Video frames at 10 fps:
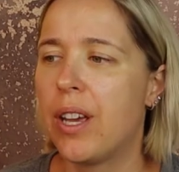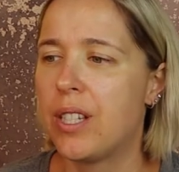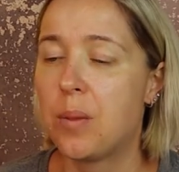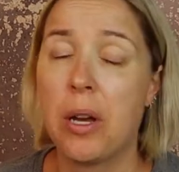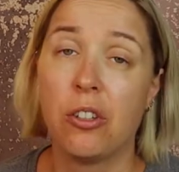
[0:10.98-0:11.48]

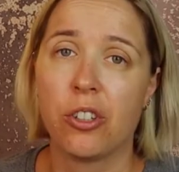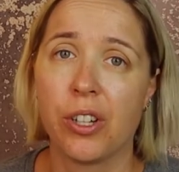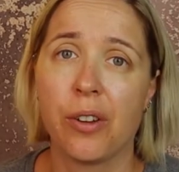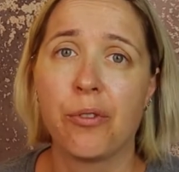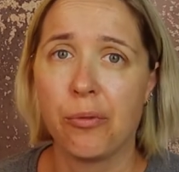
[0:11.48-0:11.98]
is about
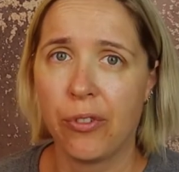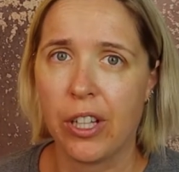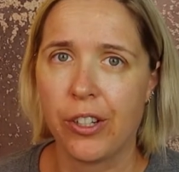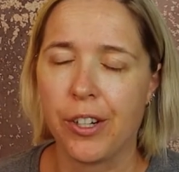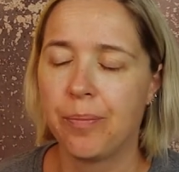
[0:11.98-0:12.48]
learning from
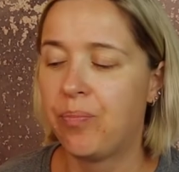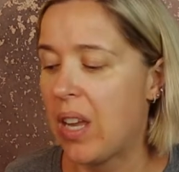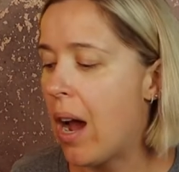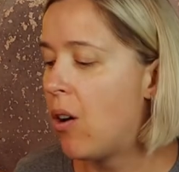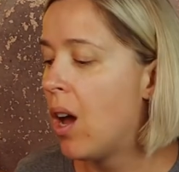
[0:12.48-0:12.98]
failure.
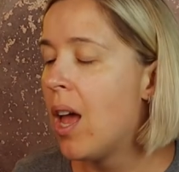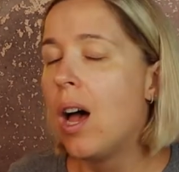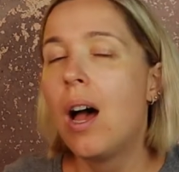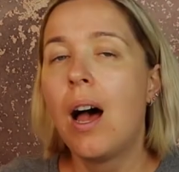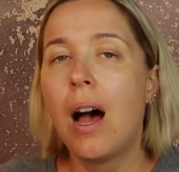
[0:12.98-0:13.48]
Now,
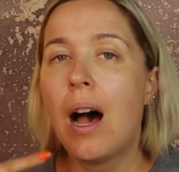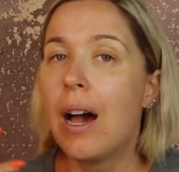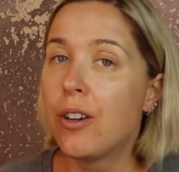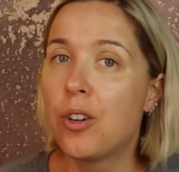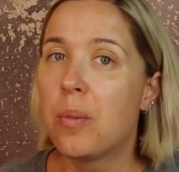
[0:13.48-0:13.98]

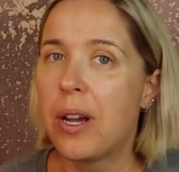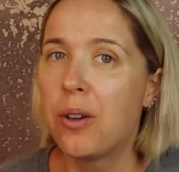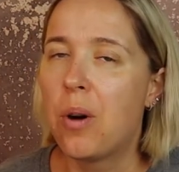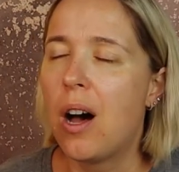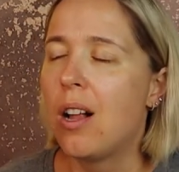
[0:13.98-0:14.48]
I don't know about
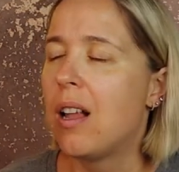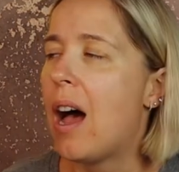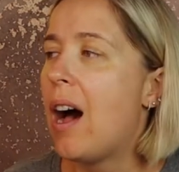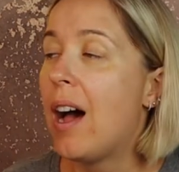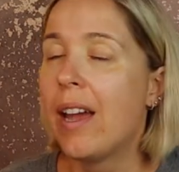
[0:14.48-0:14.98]
you
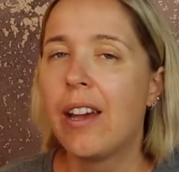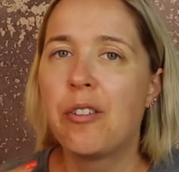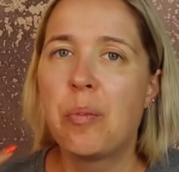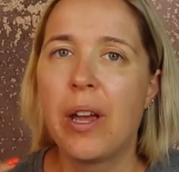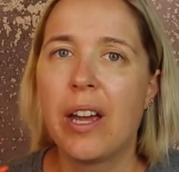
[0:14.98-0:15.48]
all, I
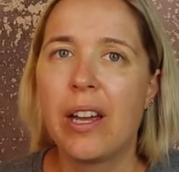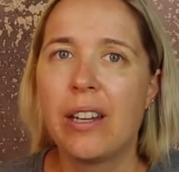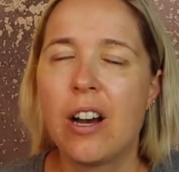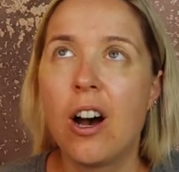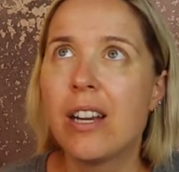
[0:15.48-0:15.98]
have
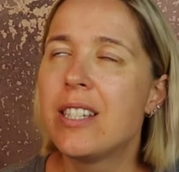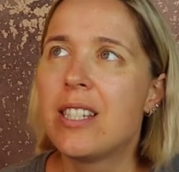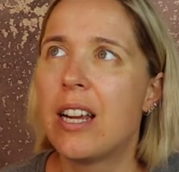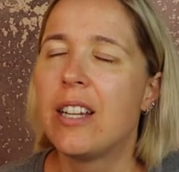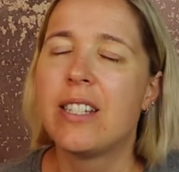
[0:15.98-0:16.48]
been on a
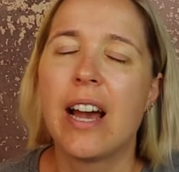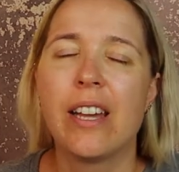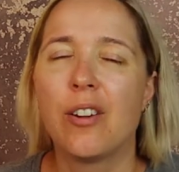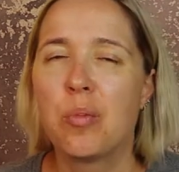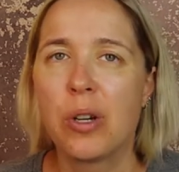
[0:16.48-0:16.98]
steady
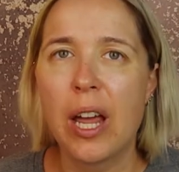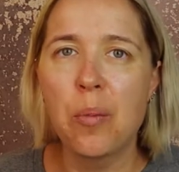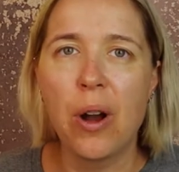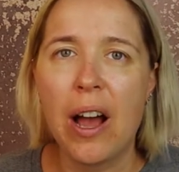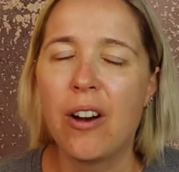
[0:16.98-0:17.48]
diet of
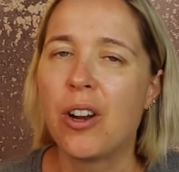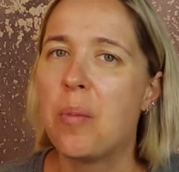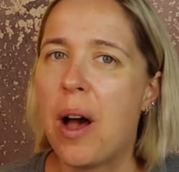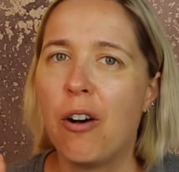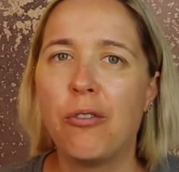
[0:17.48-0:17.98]
Brené Brown
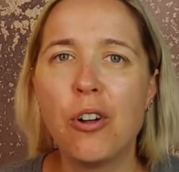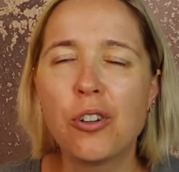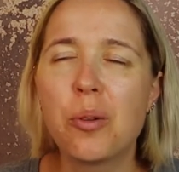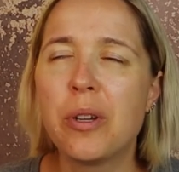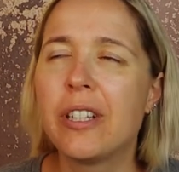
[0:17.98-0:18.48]
about
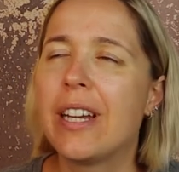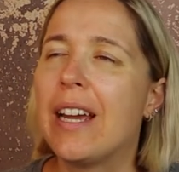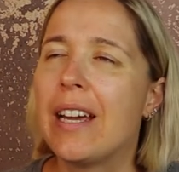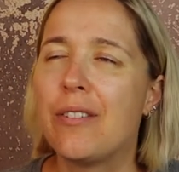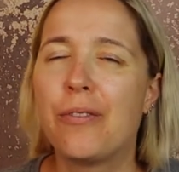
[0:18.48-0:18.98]

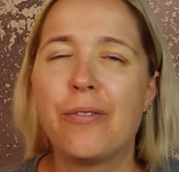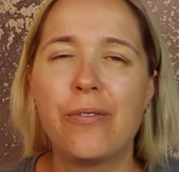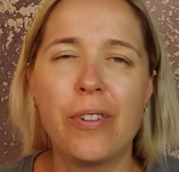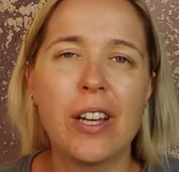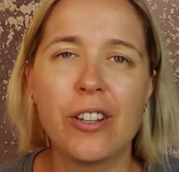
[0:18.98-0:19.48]
vulnerability and
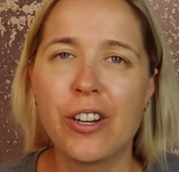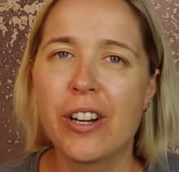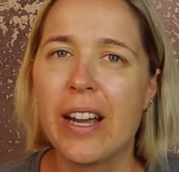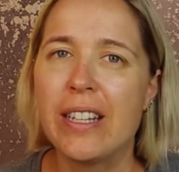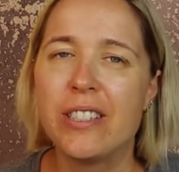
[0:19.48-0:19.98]

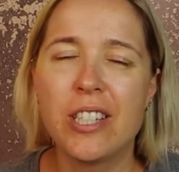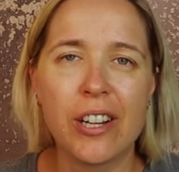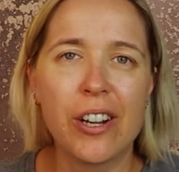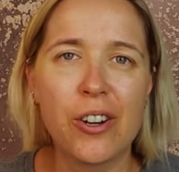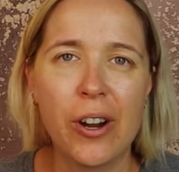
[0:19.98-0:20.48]
failure and
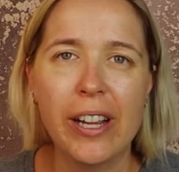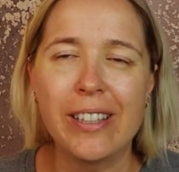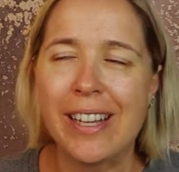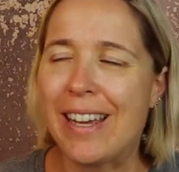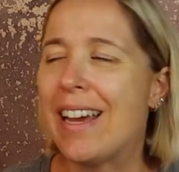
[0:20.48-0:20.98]
daring
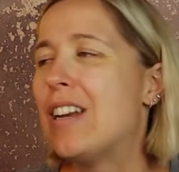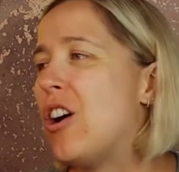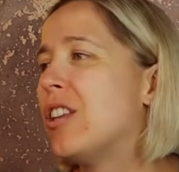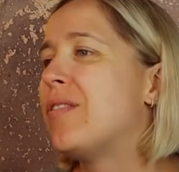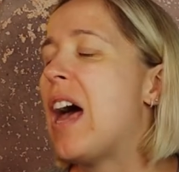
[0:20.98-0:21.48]
greatly and
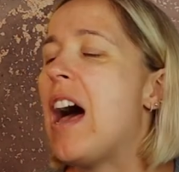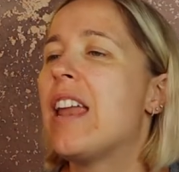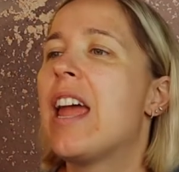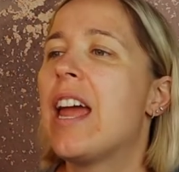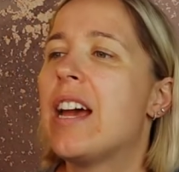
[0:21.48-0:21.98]
all of
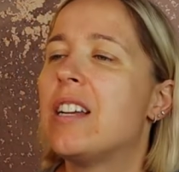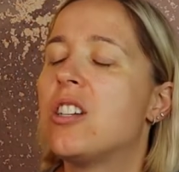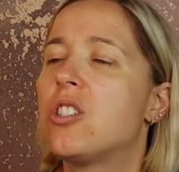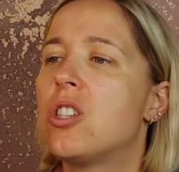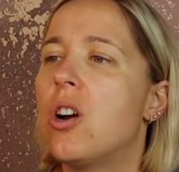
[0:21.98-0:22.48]
that.
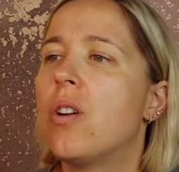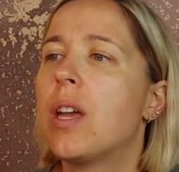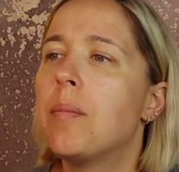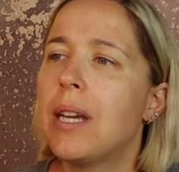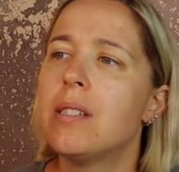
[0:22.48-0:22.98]
And so
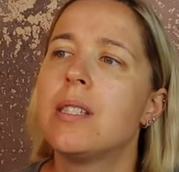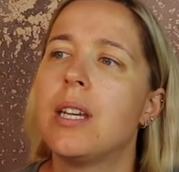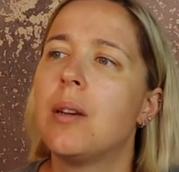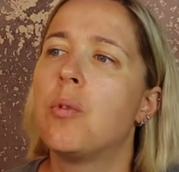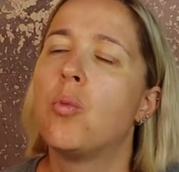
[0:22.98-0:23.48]
it may
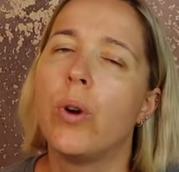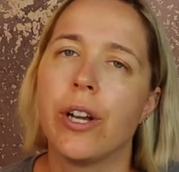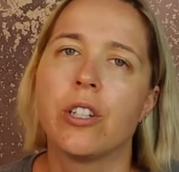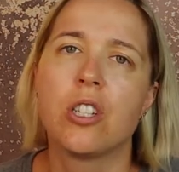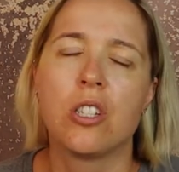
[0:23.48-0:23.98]
seem
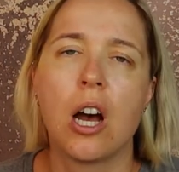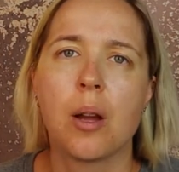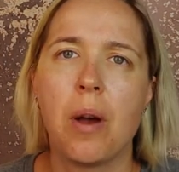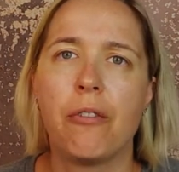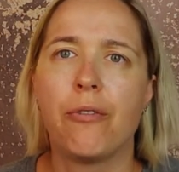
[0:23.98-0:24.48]
weird to
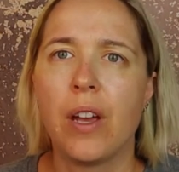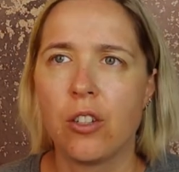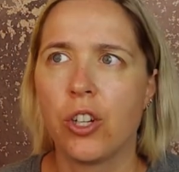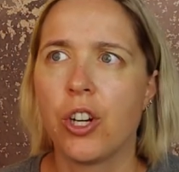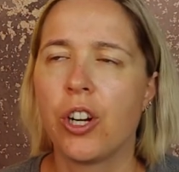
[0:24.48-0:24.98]
talk about
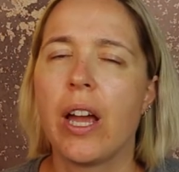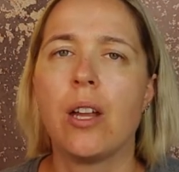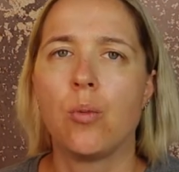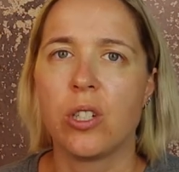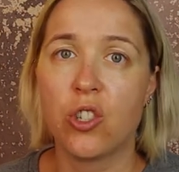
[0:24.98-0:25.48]
failure
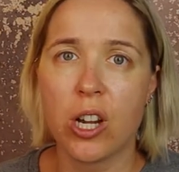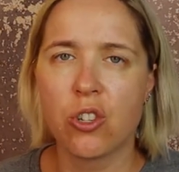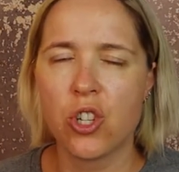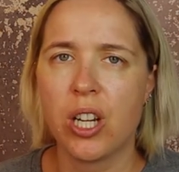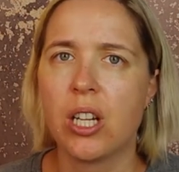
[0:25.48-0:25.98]
and
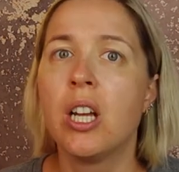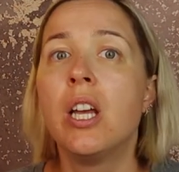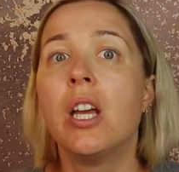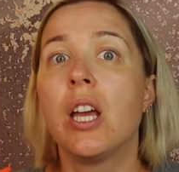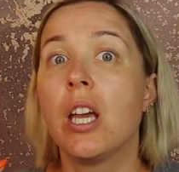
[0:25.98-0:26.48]
rejection
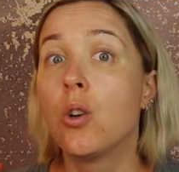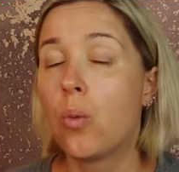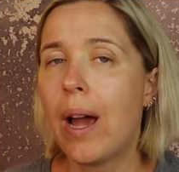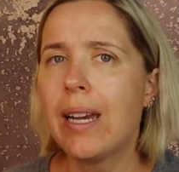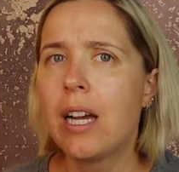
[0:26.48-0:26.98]
in a
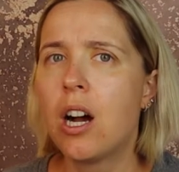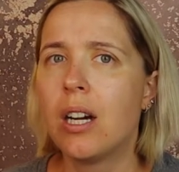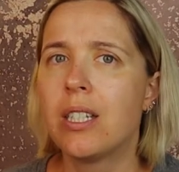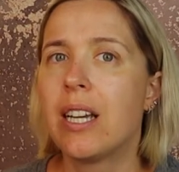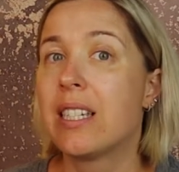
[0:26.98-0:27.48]
writing
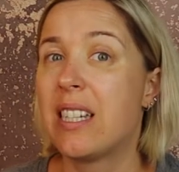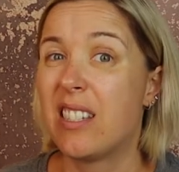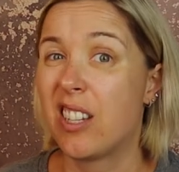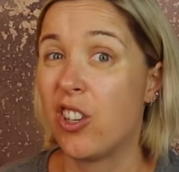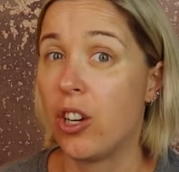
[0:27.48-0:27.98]
context
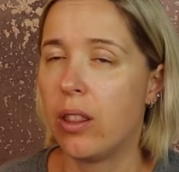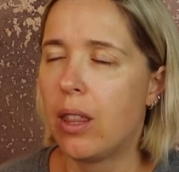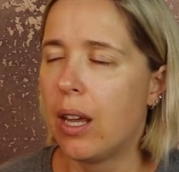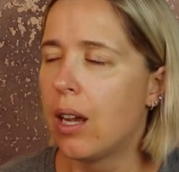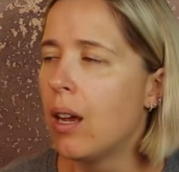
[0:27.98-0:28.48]
as a
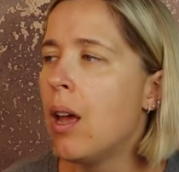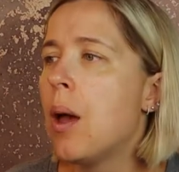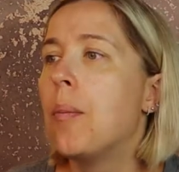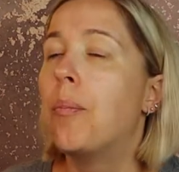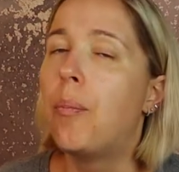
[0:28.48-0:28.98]
good thing,
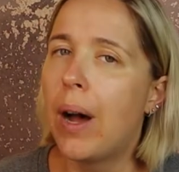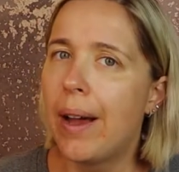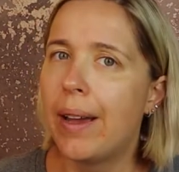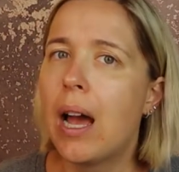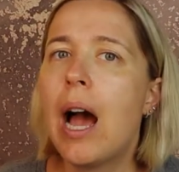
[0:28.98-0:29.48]

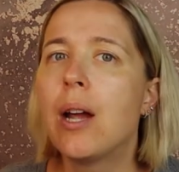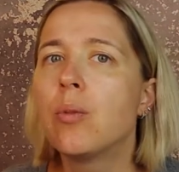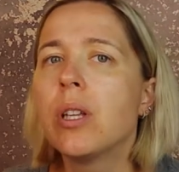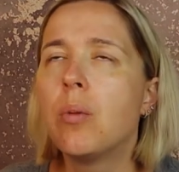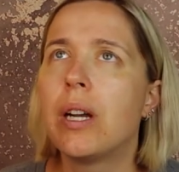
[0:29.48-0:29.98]
but I
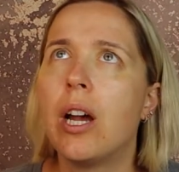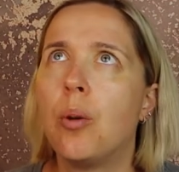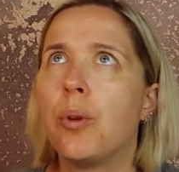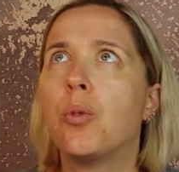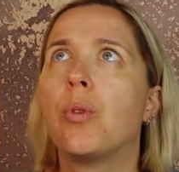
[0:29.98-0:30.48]
really want to
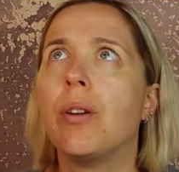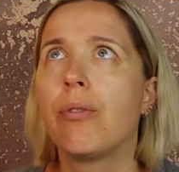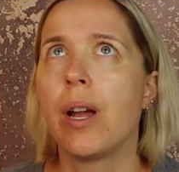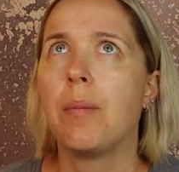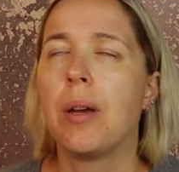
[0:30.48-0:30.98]
help you
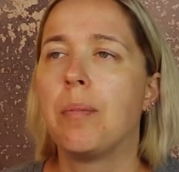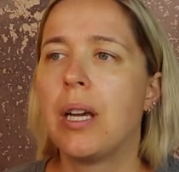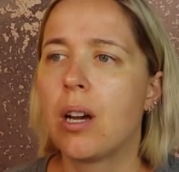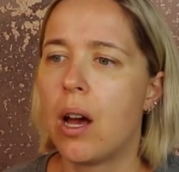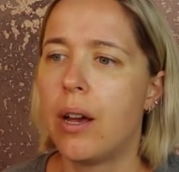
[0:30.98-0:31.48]
reframe it
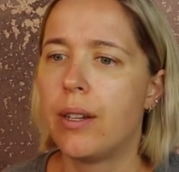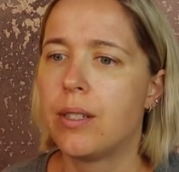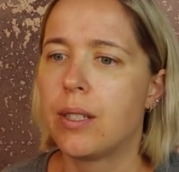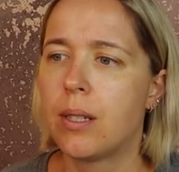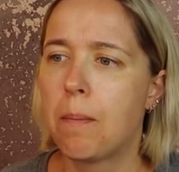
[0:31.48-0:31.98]

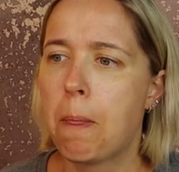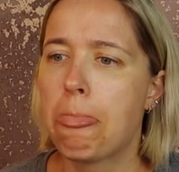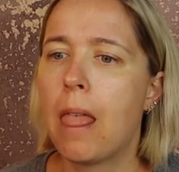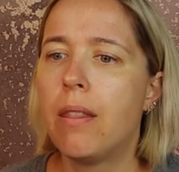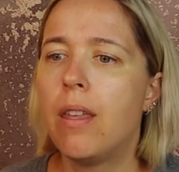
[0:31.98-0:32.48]
because
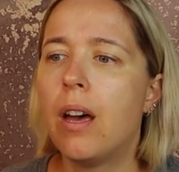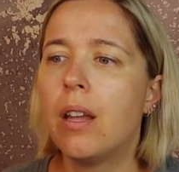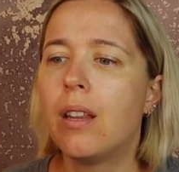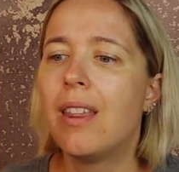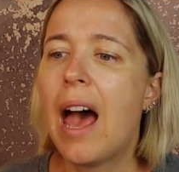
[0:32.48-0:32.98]

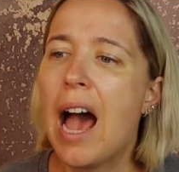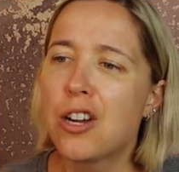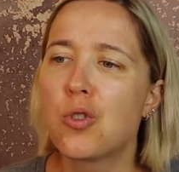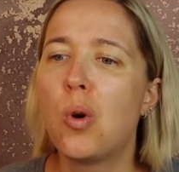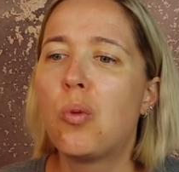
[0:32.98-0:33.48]
The, the
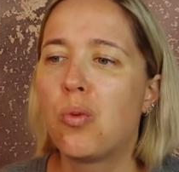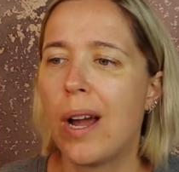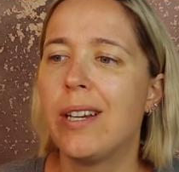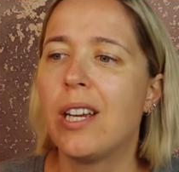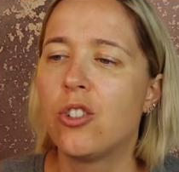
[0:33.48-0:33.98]
actual
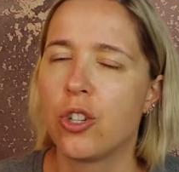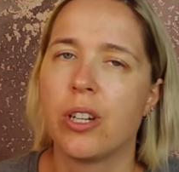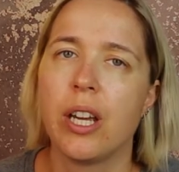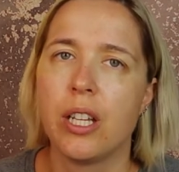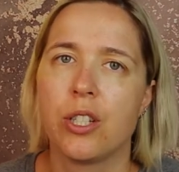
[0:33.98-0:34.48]
writing
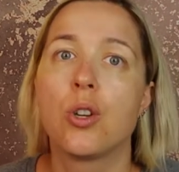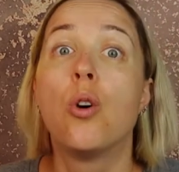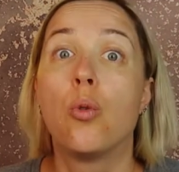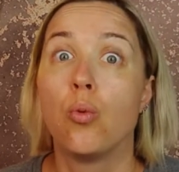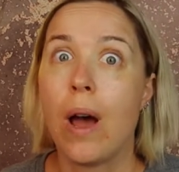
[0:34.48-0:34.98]
journey is
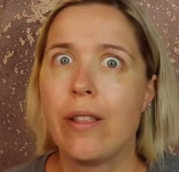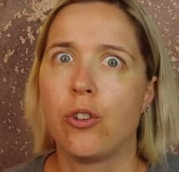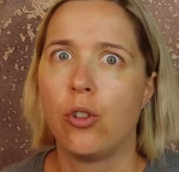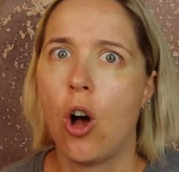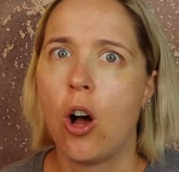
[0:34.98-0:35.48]

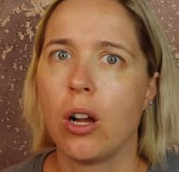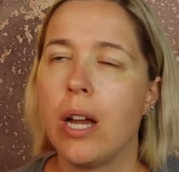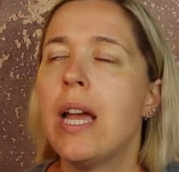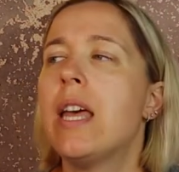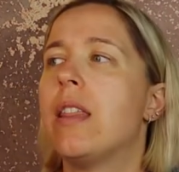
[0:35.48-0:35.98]
rather long.